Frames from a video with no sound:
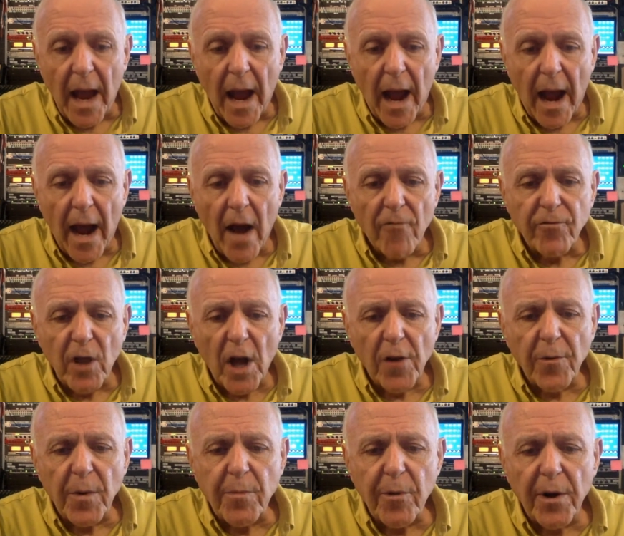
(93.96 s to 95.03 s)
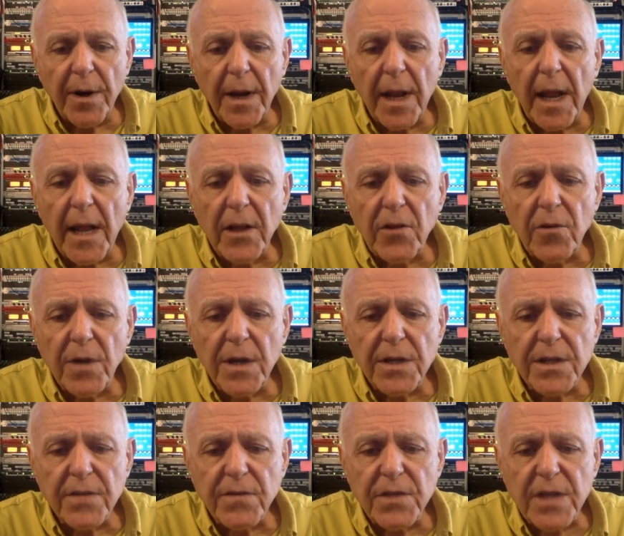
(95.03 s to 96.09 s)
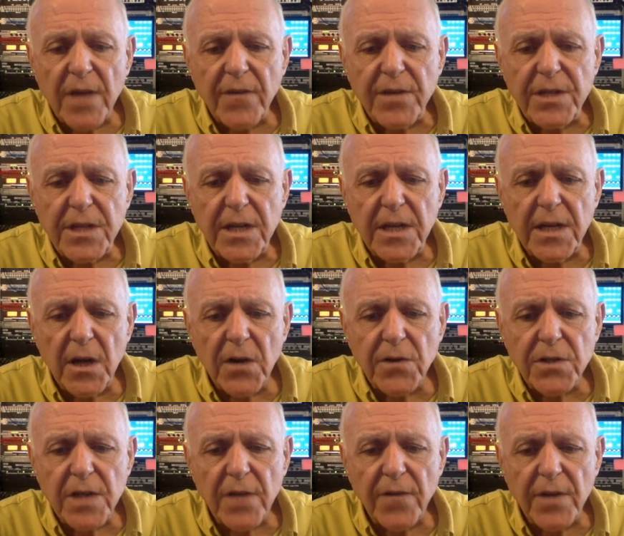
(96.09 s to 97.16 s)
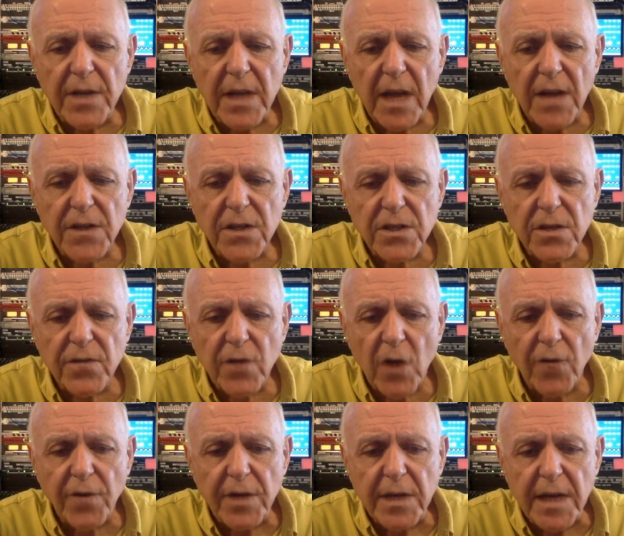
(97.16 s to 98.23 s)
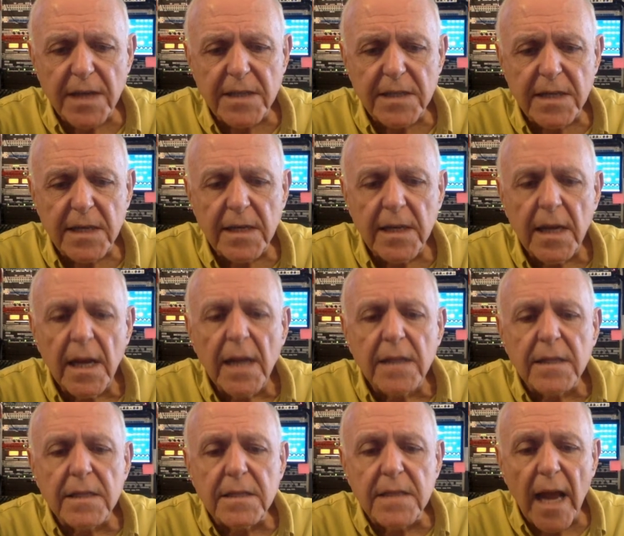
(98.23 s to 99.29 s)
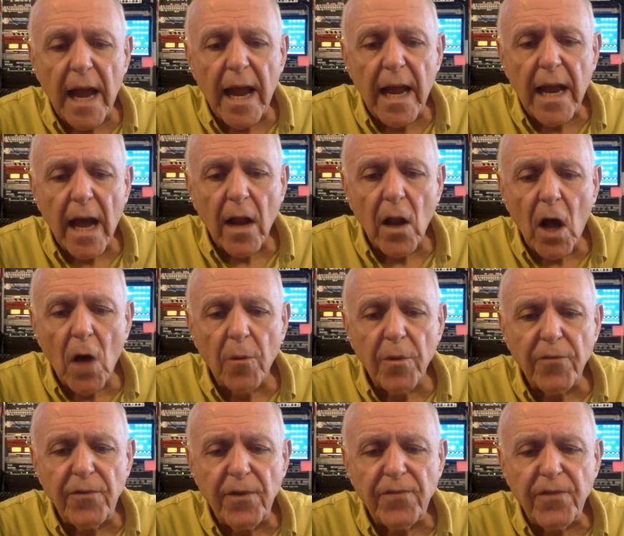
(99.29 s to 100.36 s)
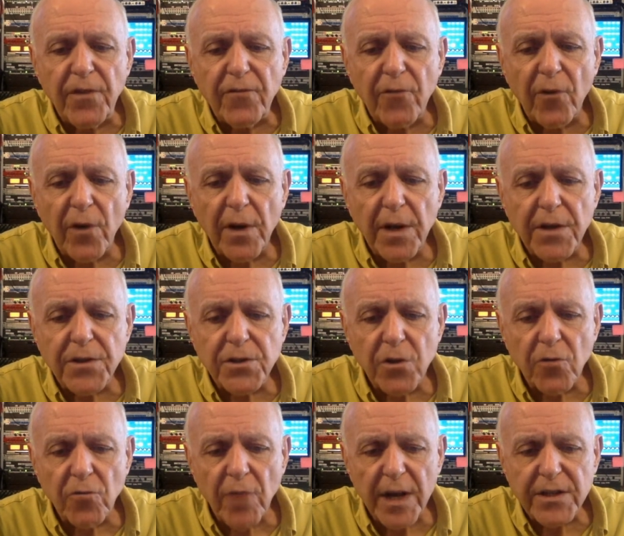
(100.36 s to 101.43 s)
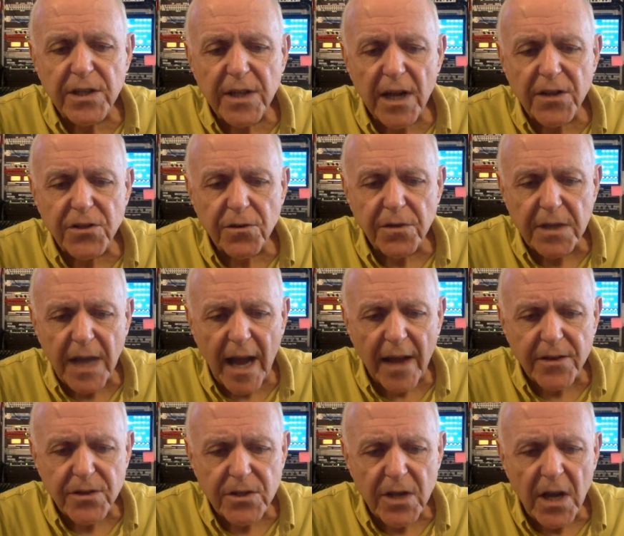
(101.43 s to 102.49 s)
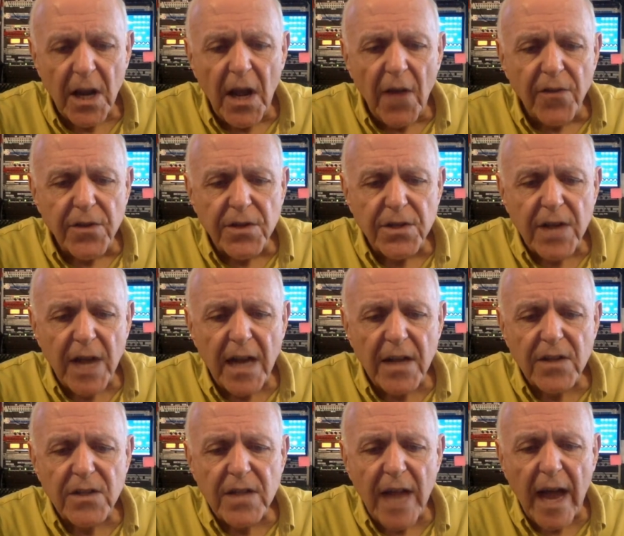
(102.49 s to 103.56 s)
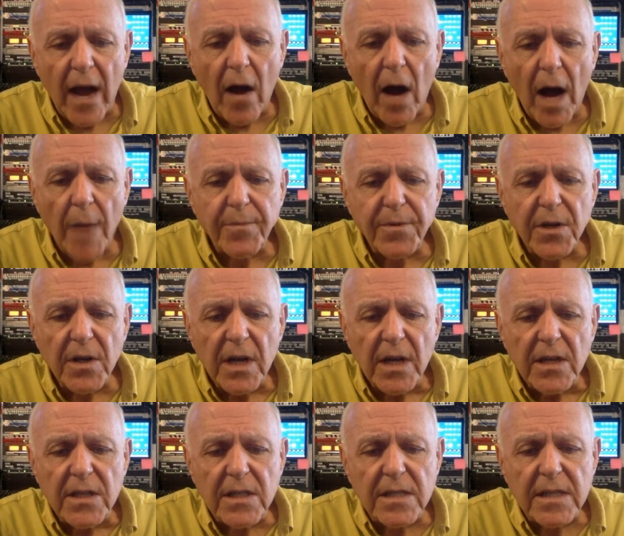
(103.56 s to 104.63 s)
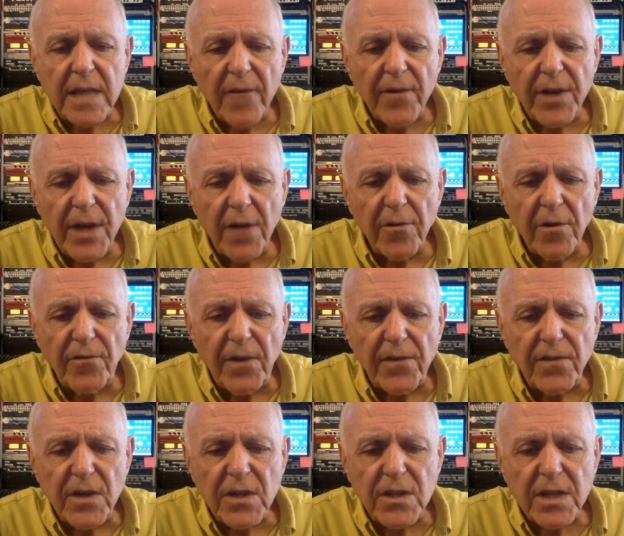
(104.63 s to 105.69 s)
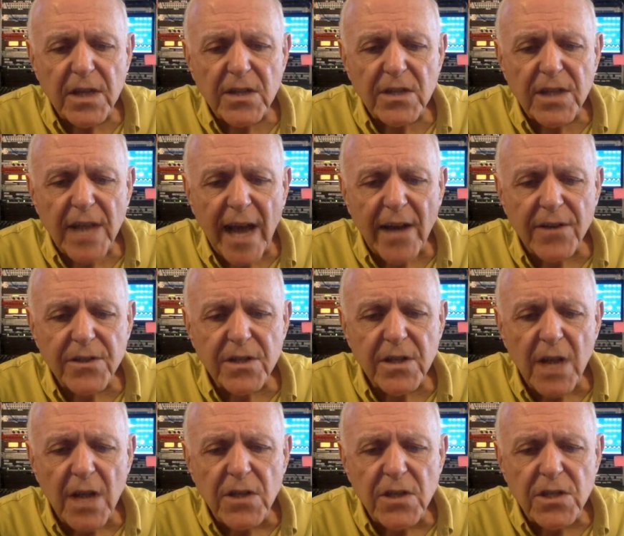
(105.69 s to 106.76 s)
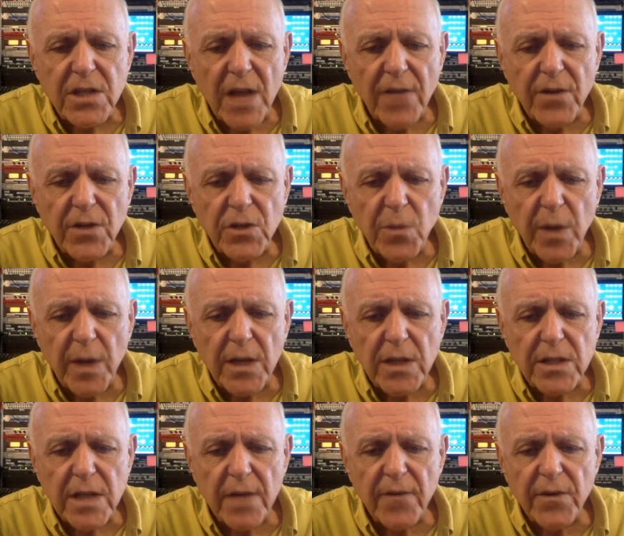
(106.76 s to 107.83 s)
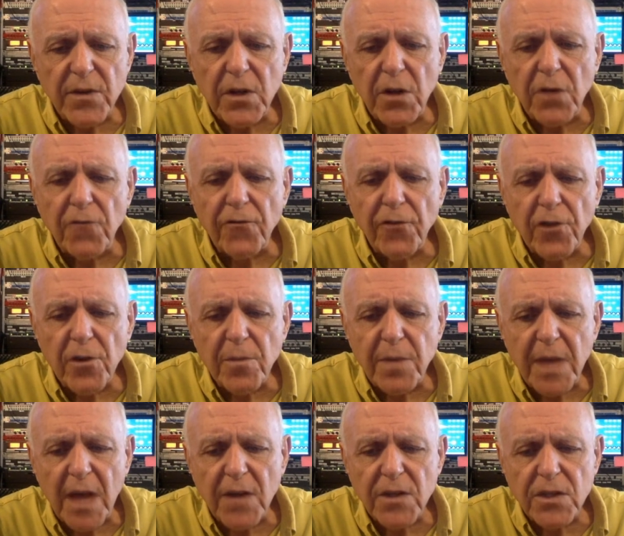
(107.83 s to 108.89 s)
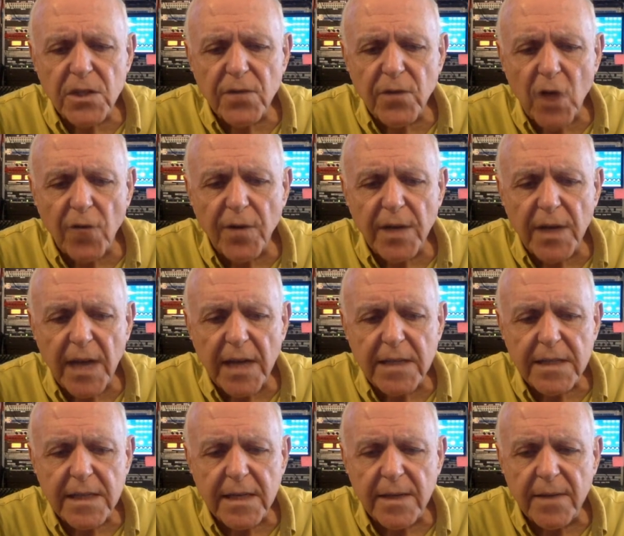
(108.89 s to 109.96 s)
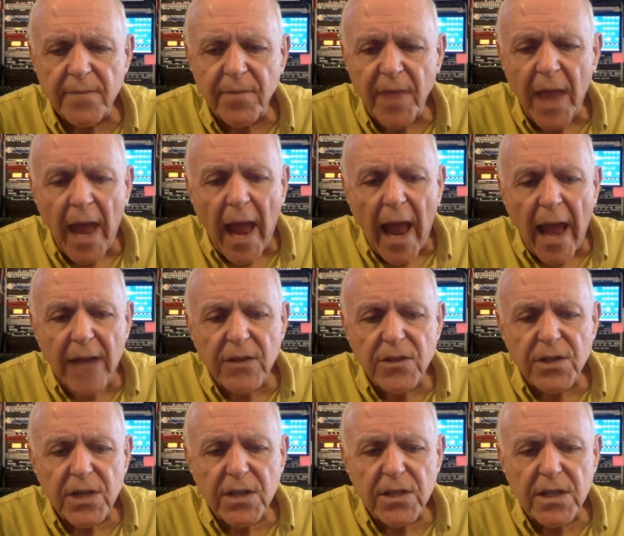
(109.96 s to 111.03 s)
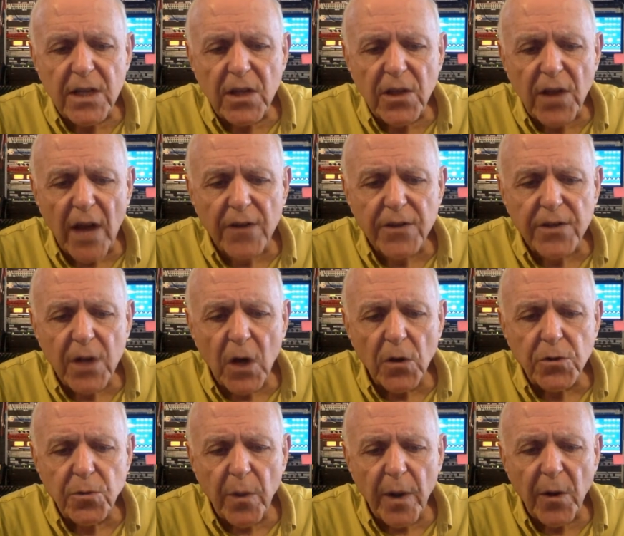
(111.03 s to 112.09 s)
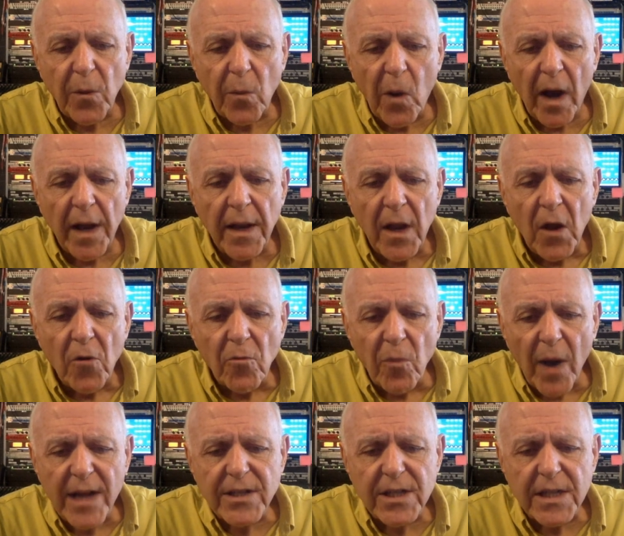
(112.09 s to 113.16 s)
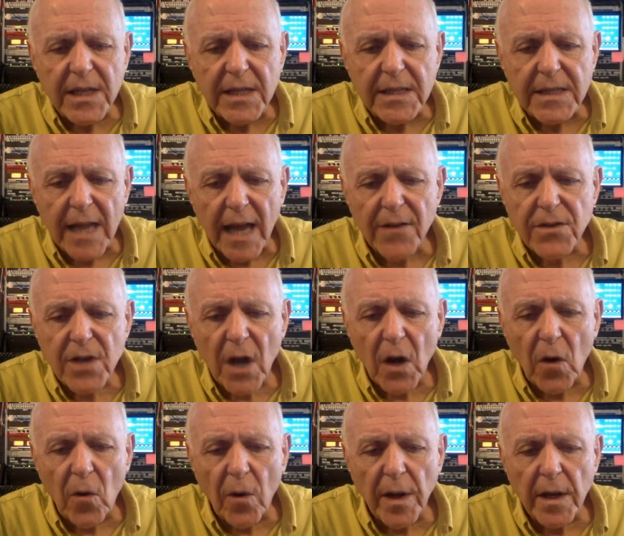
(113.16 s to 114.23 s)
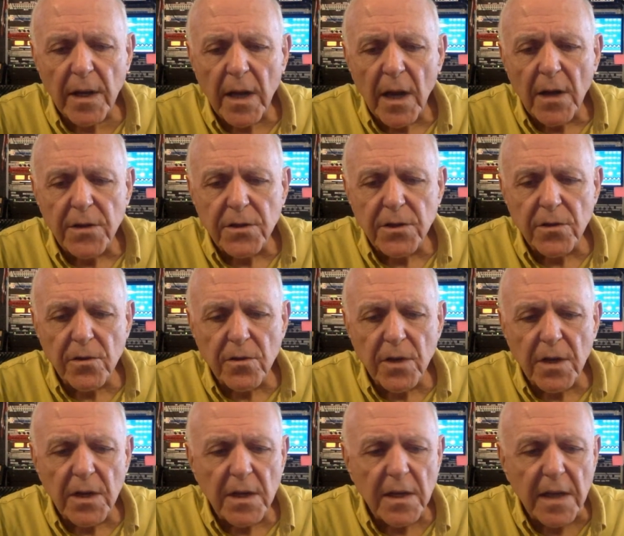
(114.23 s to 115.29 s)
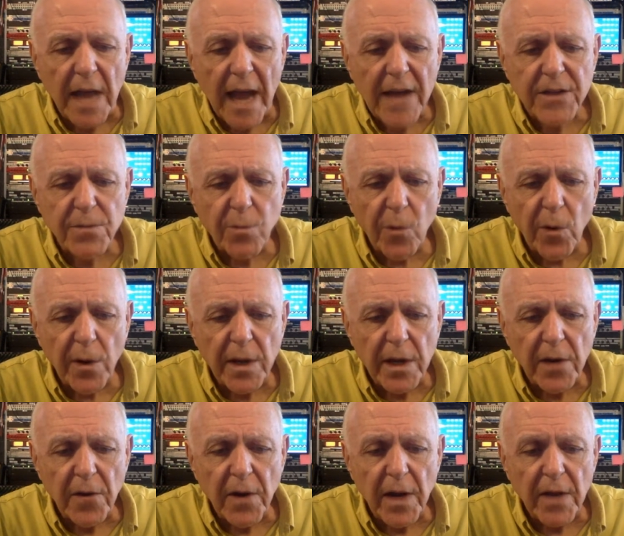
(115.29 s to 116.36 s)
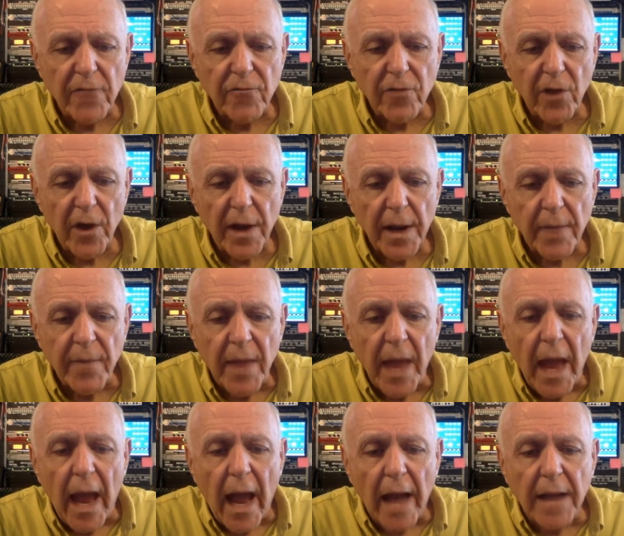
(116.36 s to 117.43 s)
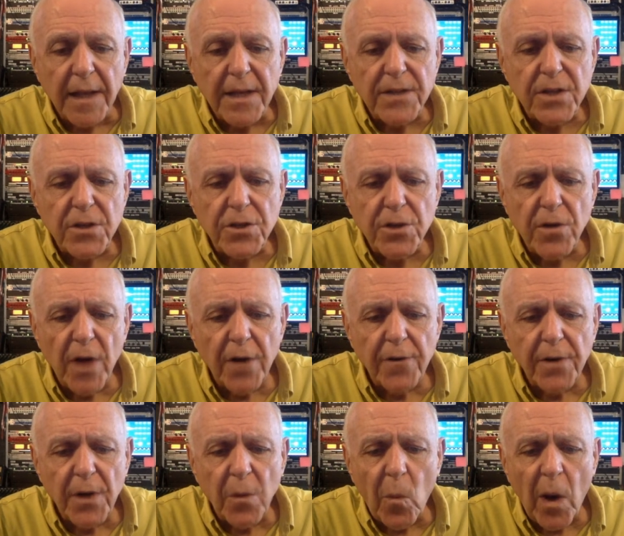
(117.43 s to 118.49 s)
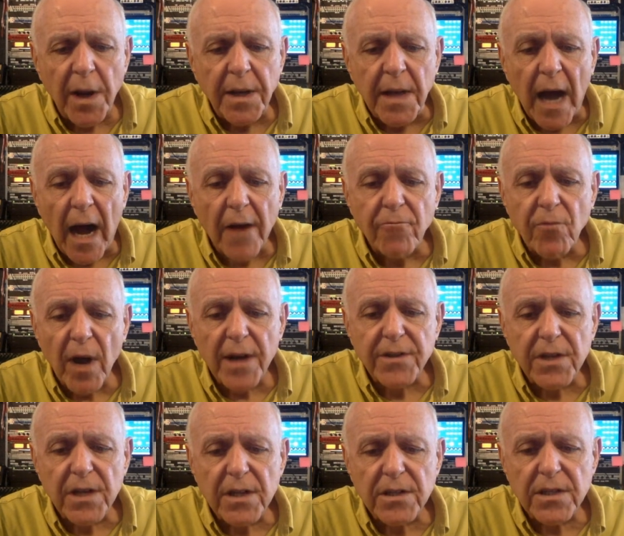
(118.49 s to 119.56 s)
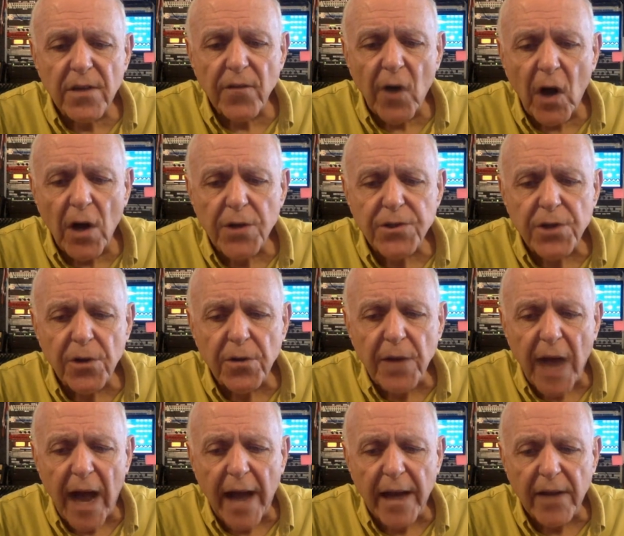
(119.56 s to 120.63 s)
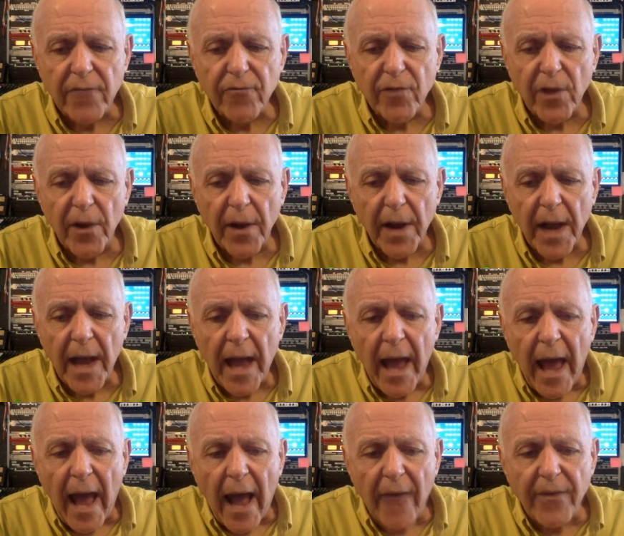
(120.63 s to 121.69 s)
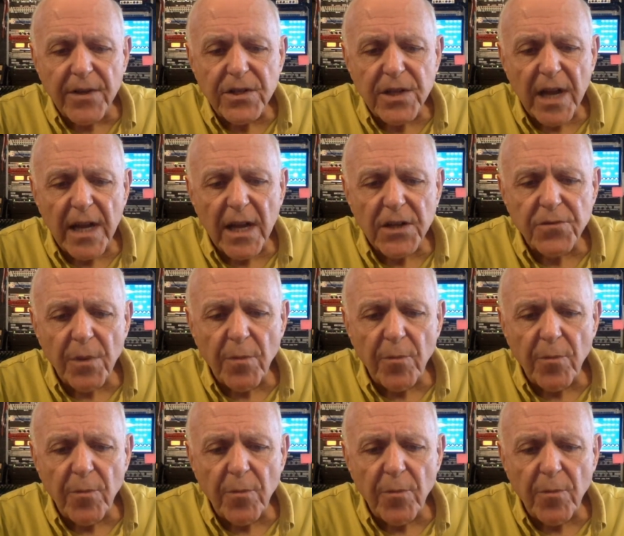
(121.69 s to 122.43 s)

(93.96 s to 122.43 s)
Florida reported an increase of 1707 cases of COVID-19 today, along with 54 additional residential deaths. The state is now up to 756,727 confirmed cases of COVID-19 and 16,021 resident deaths, according to the dashboard here in Florida. At least 201 non-residents have also died in Florida, and the state has